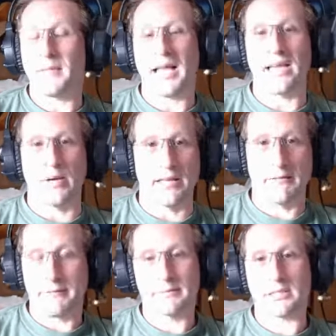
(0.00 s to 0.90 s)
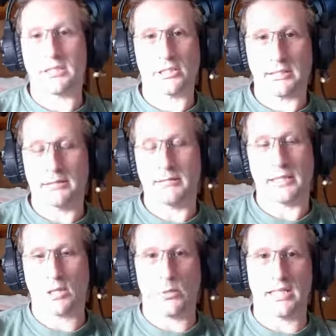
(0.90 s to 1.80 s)
Anyway,
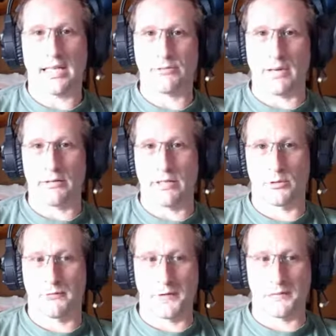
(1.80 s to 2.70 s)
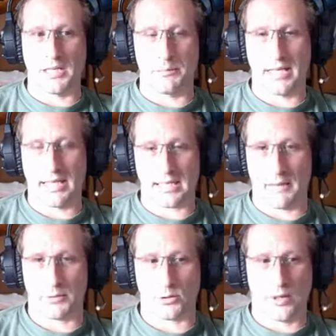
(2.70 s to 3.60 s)
let's go with a nice round number of 15
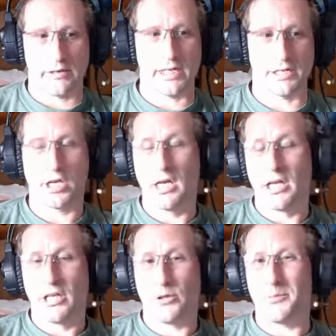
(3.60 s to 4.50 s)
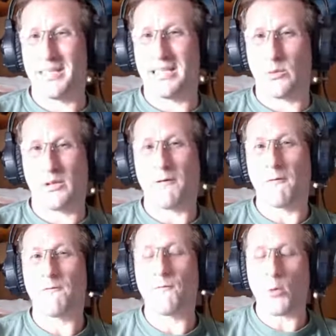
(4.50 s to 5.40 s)
psi per square inch. You'd be dealing with
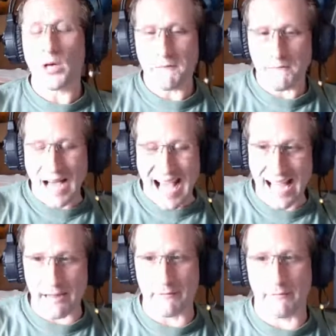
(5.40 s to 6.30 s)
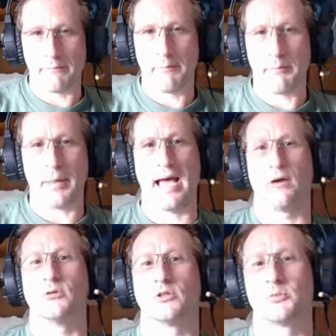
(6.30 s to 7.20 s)
45
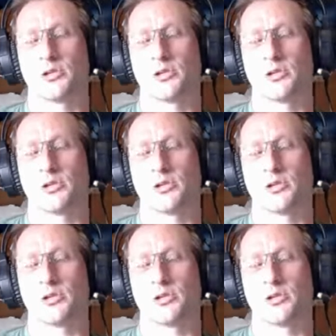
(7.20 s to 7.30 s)
pounds per